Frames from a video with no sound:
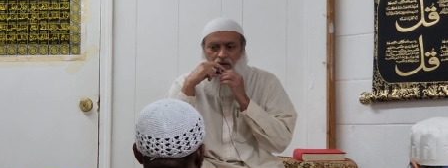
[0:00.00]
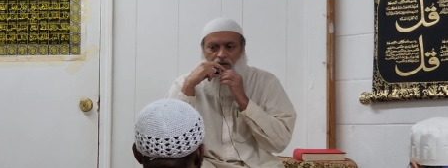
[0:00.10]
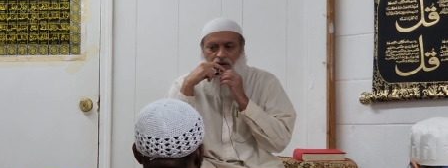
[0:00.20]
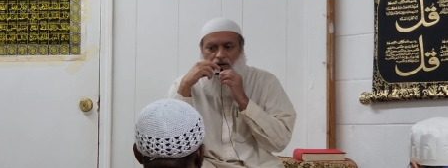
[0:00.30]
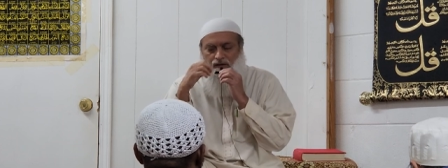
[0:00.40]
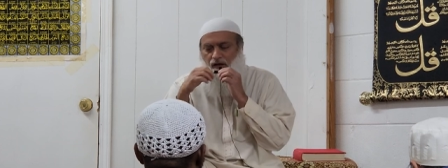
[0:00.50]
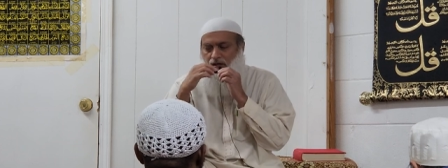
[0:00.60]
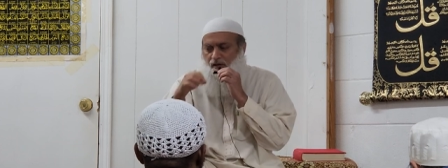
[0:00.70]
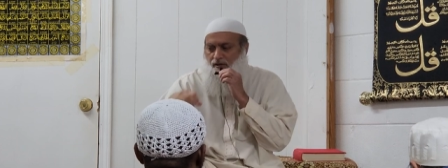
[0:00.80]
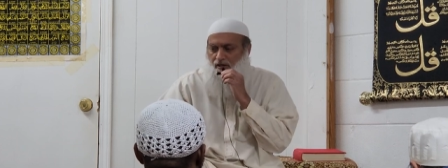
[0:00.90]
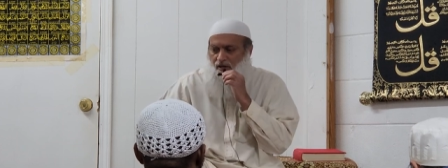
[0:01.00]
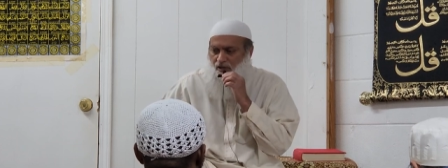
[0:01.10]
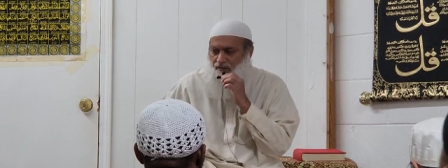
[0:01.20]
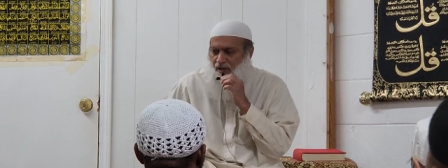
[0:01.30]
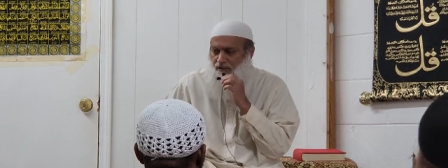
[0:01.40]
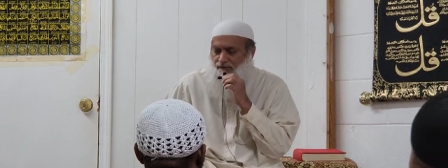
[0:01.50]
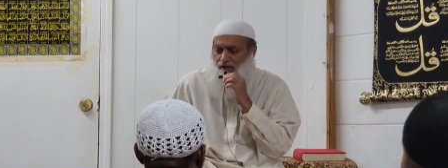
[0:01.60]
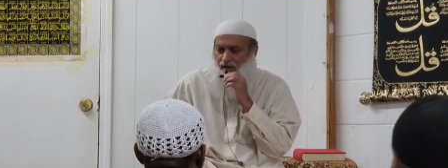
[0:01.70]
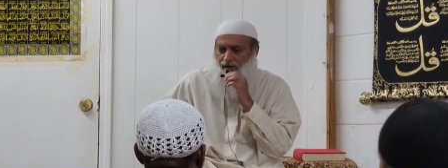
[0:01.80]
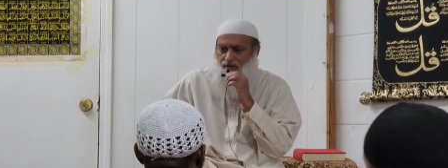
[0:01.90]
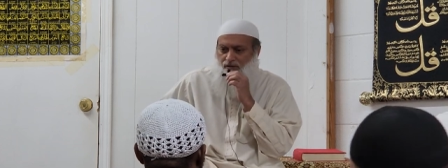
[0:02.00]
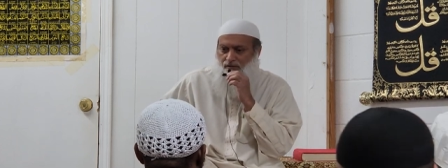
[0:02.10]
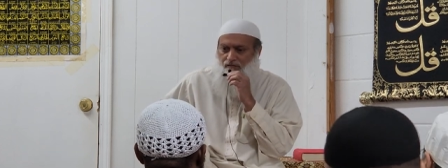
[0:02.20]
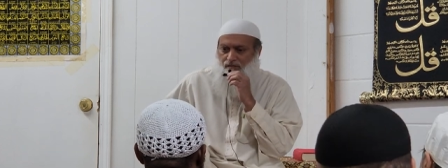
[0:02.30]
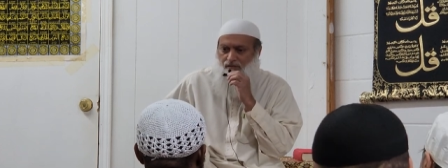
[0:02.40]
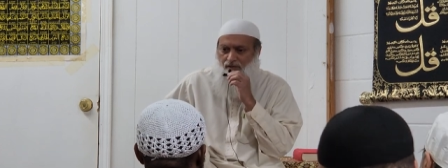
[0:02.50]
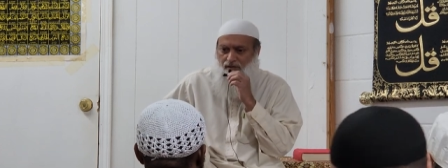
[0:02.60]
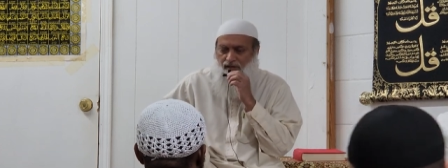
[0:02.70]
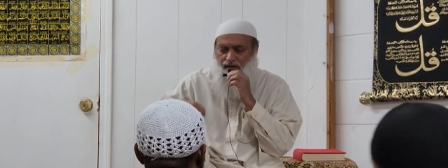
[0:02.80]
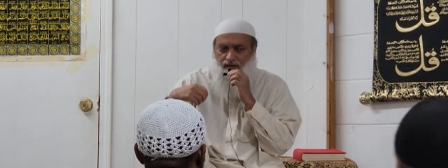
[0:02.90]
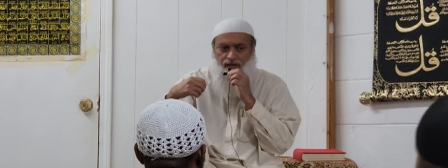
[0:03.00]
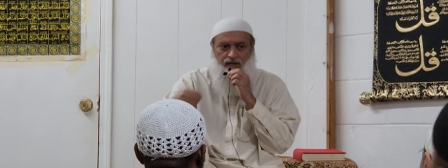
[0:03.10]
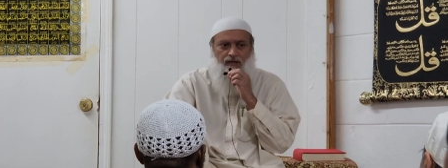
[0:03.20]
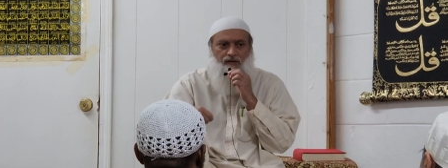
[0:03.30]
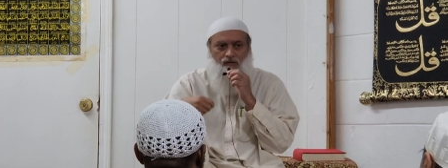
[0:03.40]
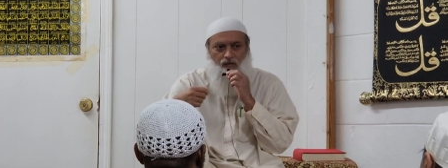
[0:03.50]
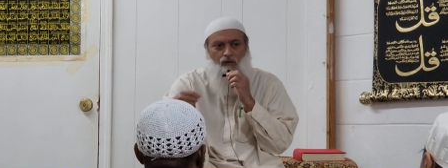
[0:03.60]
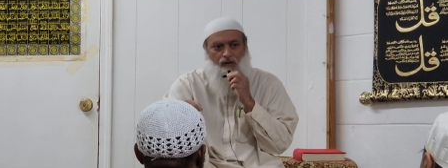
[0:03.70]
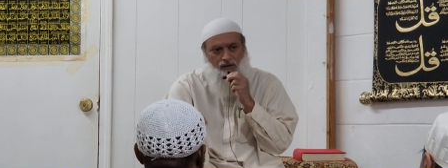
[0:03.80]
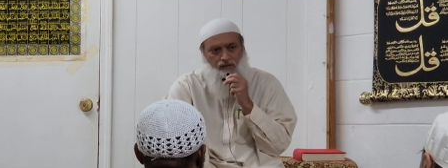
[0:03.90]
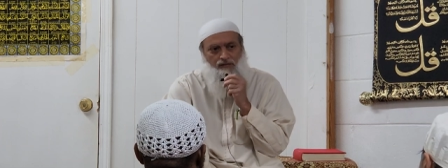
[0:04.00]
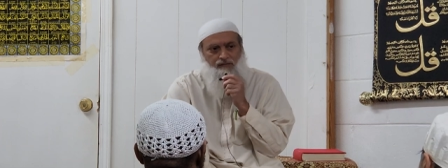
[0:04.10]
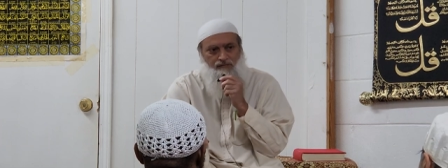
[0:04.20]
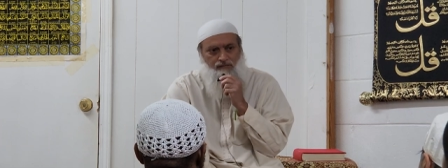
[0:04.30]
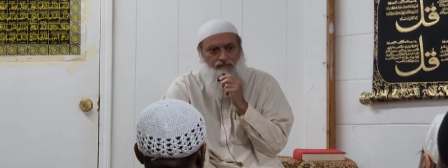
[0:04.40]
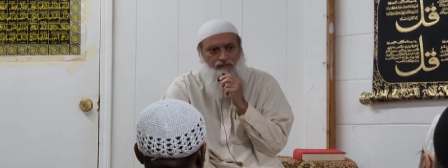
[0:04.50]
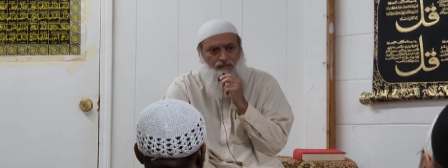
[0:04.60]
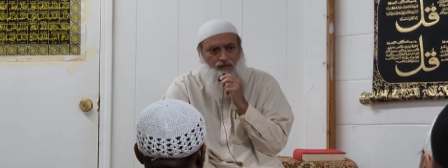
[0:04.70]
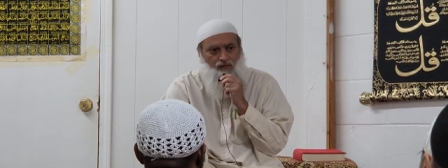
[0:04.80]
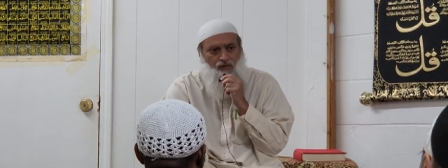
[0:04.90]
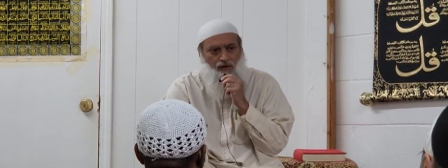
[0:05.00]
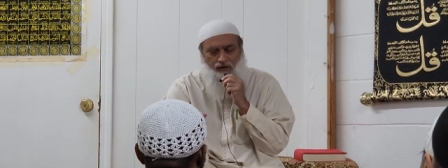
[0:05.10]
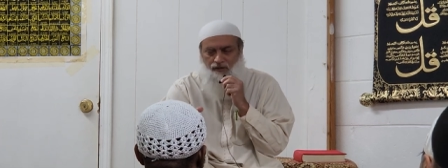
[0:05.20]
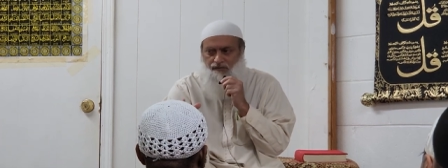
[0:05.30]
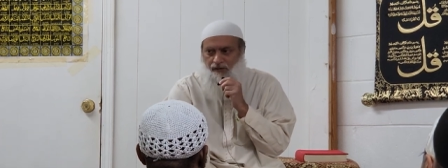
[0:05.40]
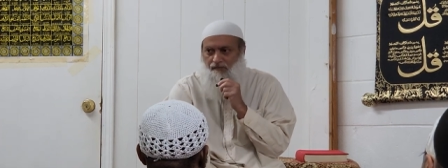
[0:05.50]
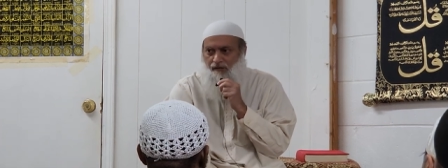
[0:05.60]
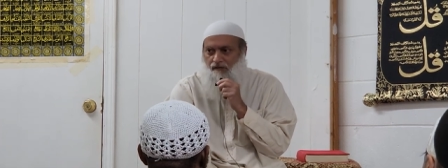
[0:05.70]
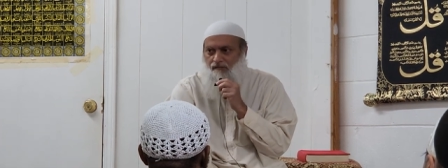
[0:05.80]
And in the hadith then he specifies that indeed Nuh warned his people.